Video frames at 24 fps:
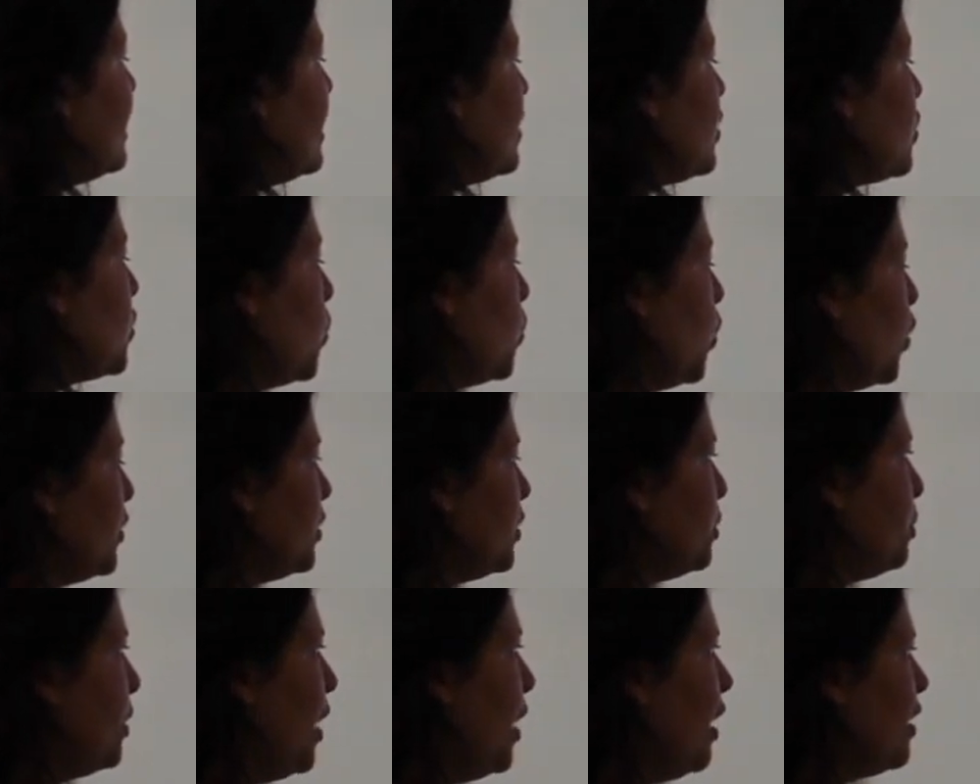is
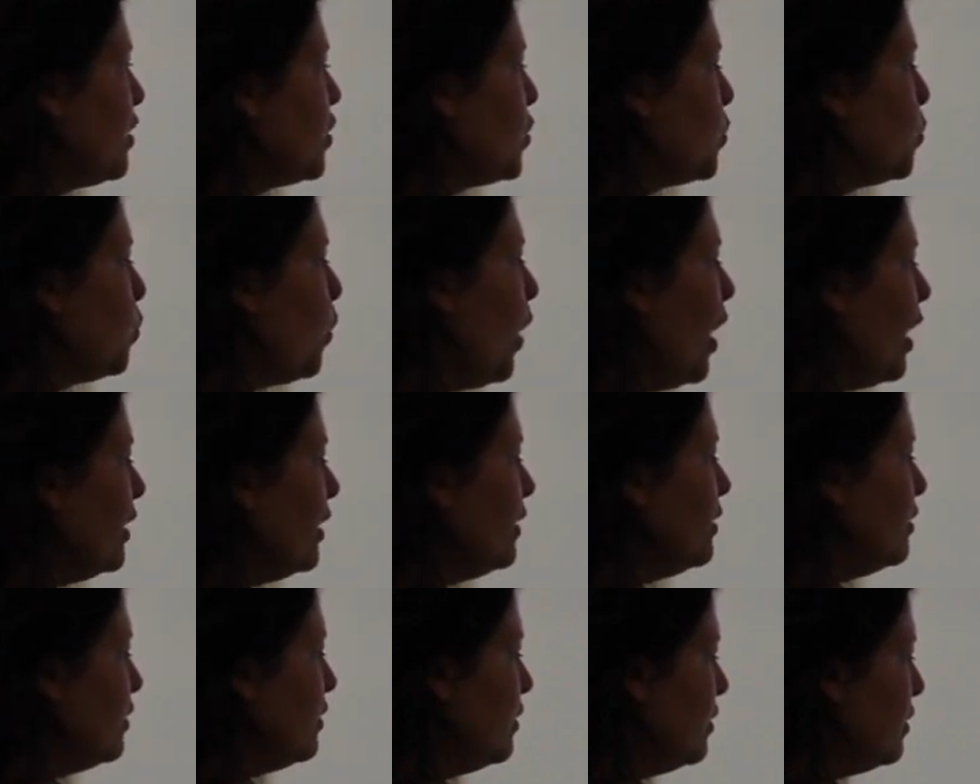1/4
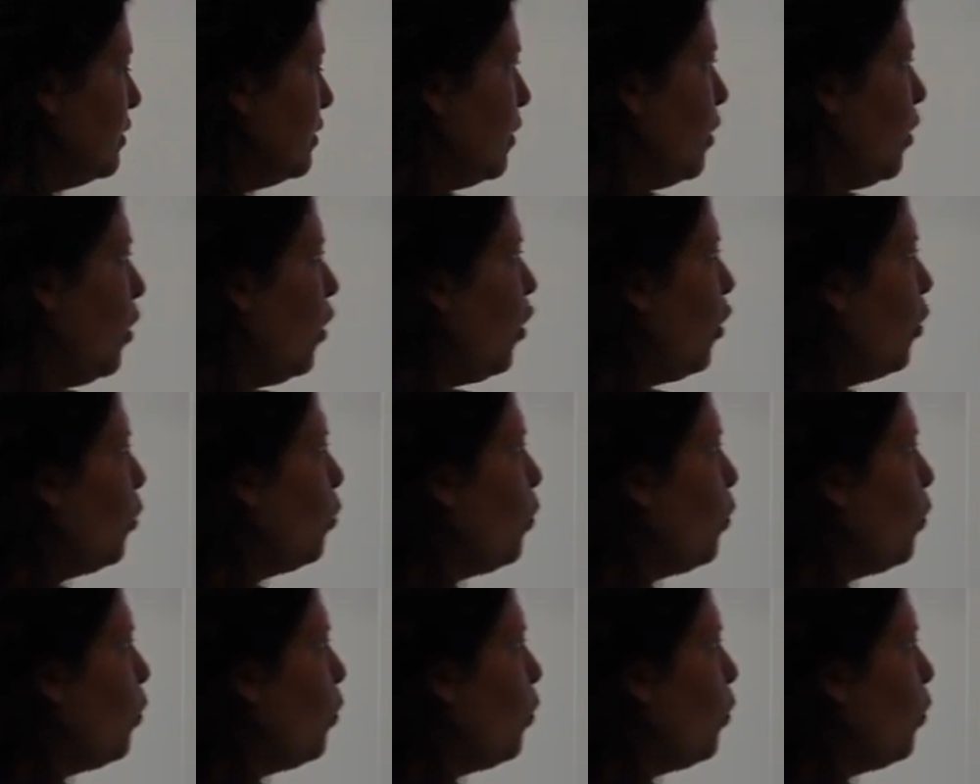1 or